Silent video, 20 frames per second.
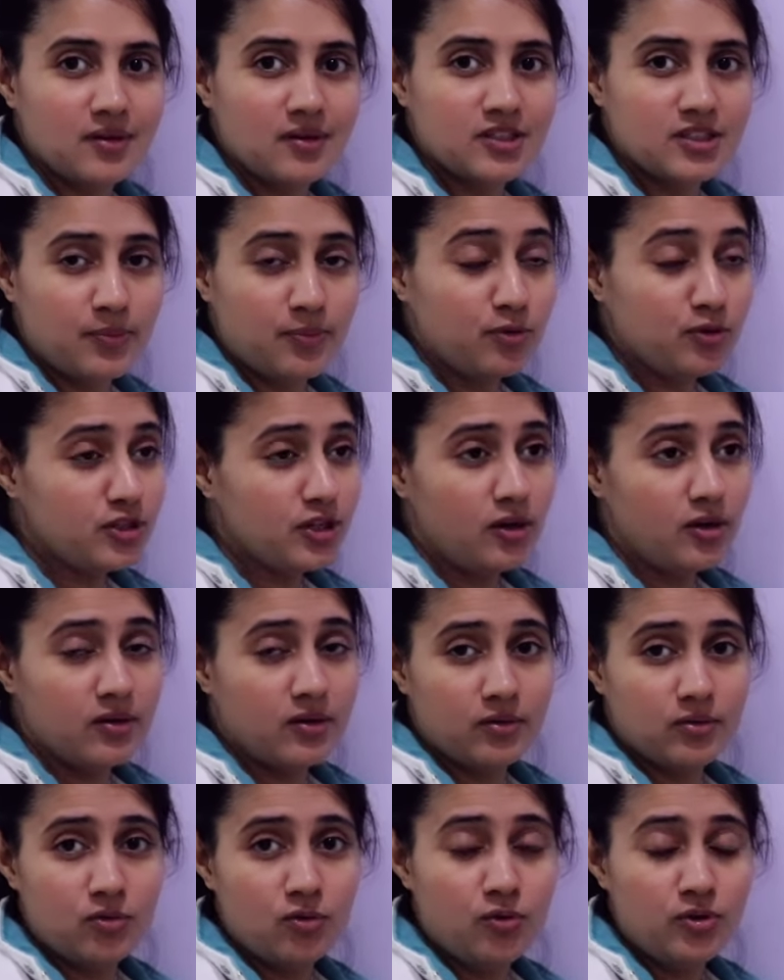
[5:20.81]
Suppose a
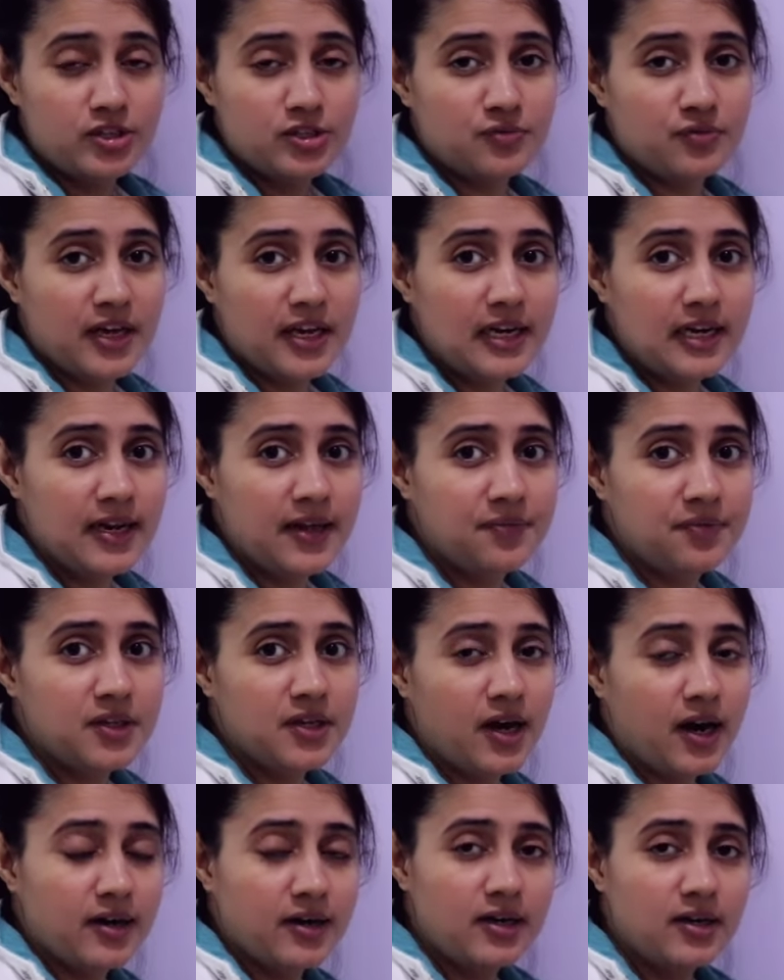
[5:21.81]
code is very
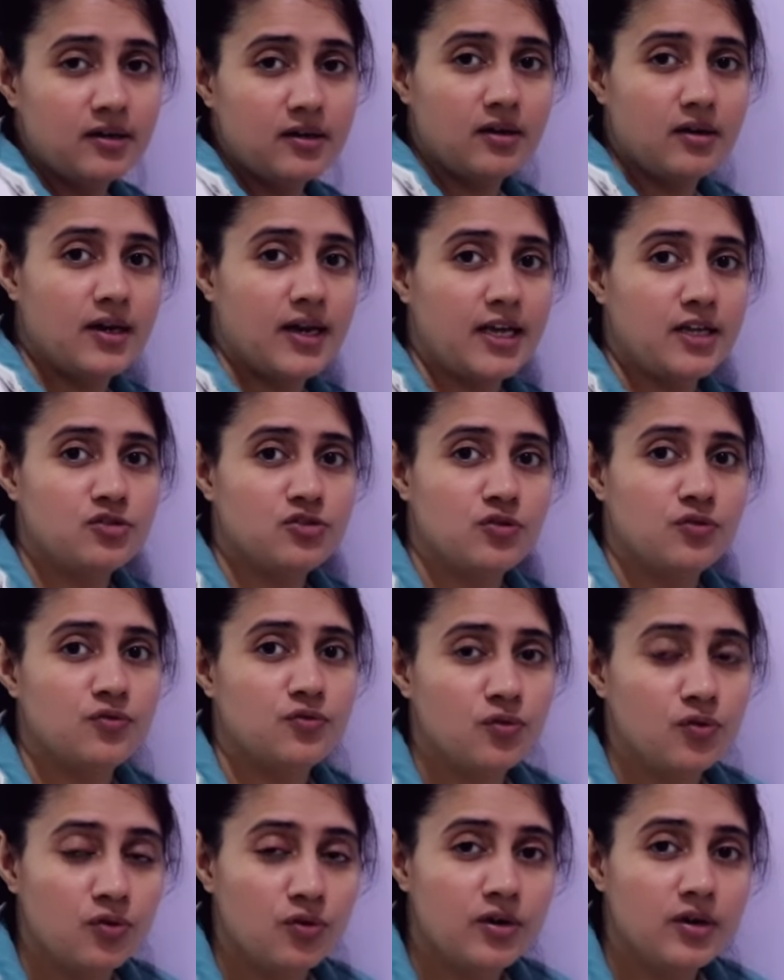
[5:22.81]
lengthy, 100 lines
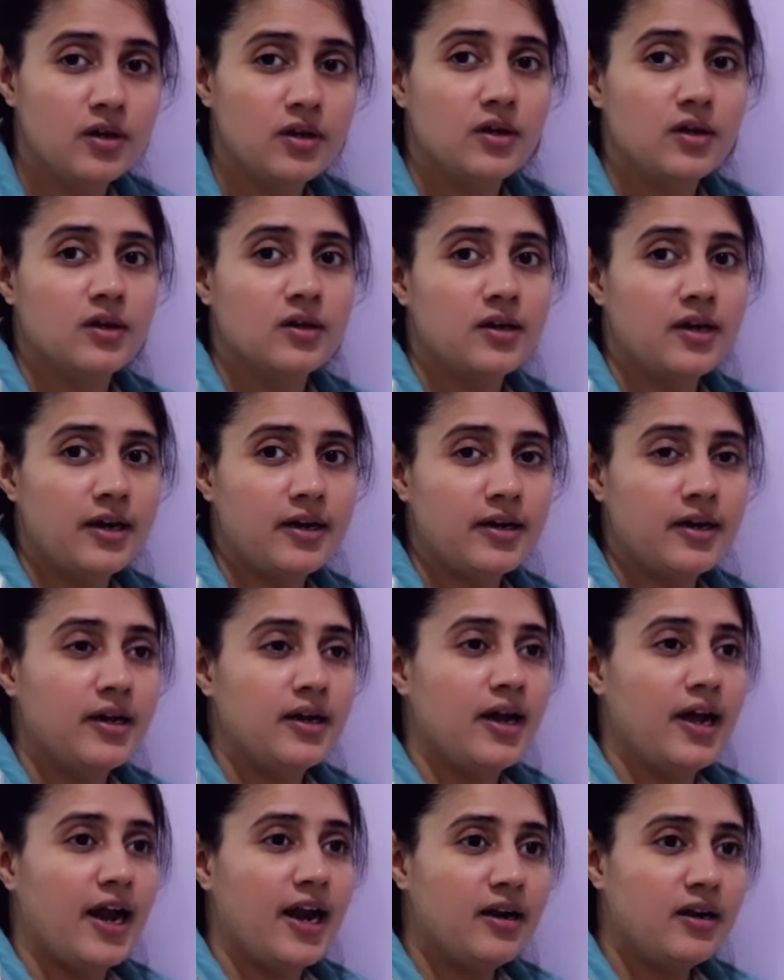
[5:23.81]
of code, right?
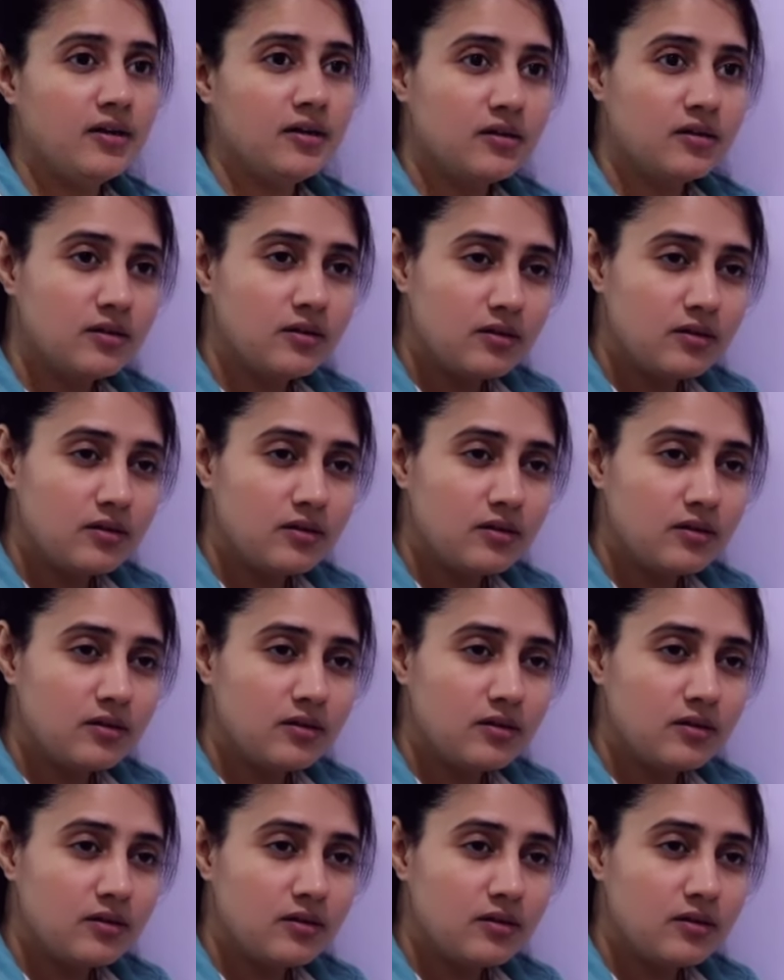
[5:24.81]
And